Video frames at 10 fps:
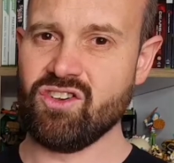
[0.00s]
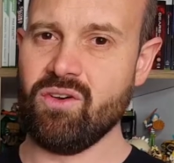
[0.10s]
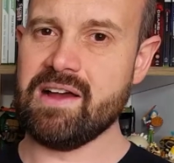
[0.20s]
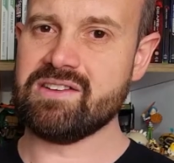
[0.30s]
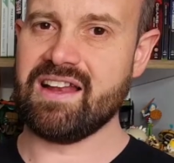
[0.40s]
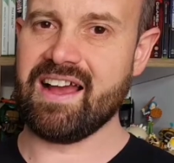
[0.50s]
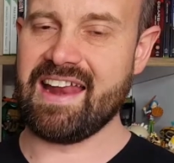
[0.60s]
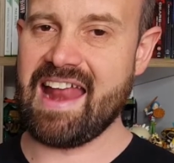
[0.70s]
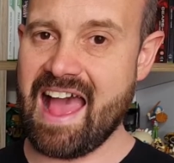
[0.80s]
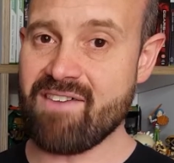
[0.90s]
almost like
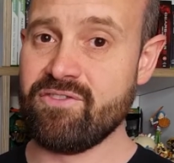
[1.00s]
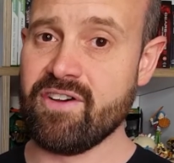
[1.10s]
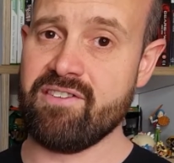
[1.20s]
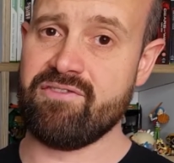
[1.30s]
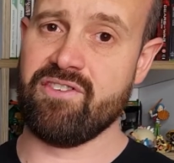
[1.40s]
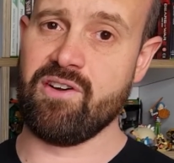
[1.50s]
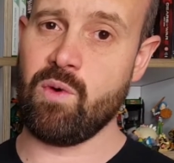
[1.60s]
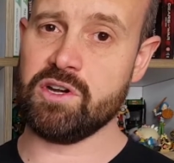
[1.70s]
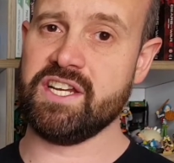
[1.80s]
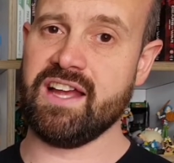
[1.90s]
an advert for a
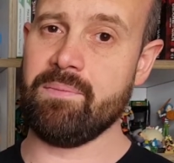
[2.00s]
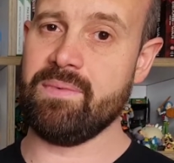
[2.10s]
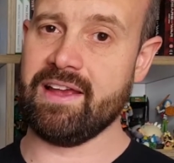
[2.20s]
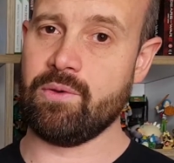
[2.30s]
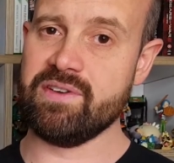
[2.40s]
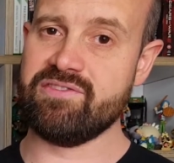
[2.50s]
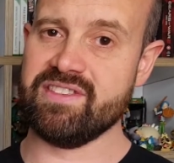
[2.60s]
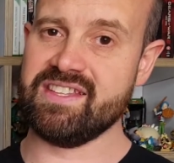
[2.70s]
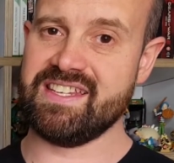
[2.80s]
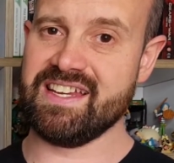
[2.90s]
washing up liquid
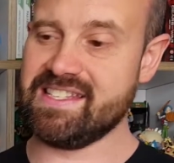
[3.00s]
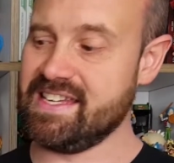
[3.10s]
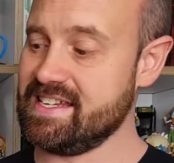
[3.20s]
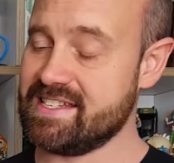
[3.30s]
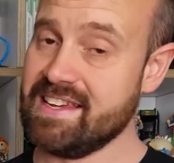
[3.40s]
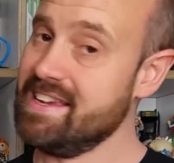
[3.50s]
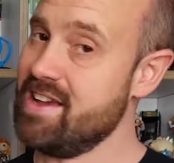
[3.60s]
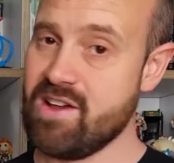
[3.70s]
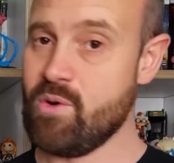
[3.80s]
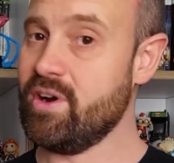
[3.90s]
for the 60s.
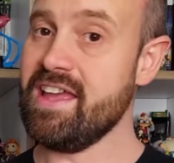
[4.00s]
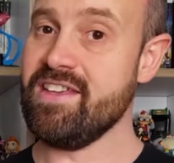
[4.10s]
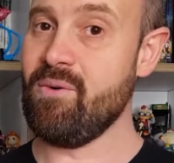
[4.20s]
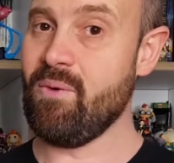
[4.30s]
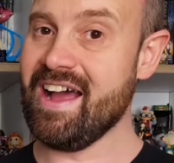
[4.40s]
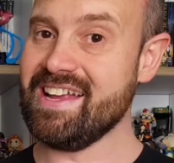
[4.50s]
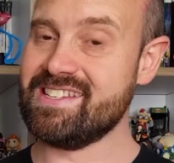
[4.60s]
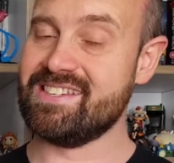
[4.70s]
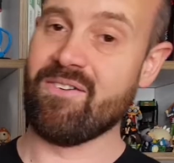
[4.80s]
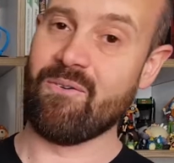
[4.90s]
We'll get your
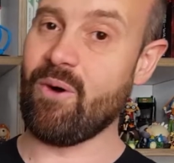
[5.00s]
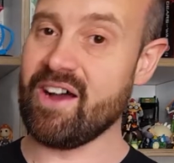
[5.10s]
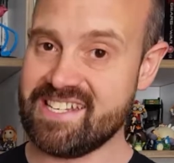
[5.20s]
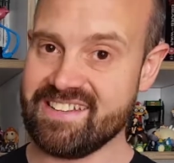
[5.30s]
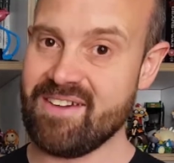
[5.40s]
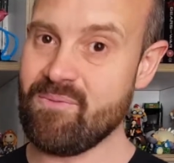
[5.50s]
whites, whiter than